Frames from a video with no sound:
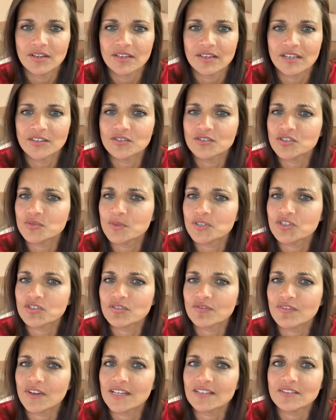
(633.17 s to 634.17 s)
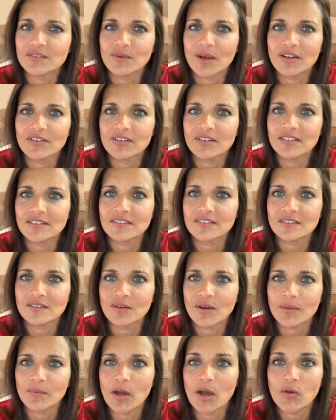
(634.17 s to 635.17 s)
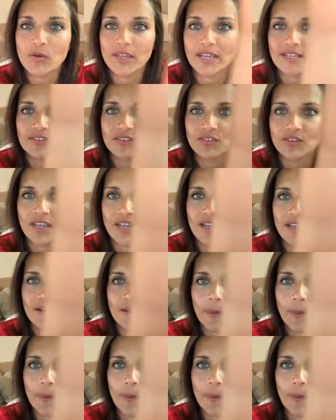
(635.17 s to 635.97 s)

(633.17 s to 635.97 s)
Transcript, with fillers: Can you switch the face around in Instagram? Oh, yes, you can.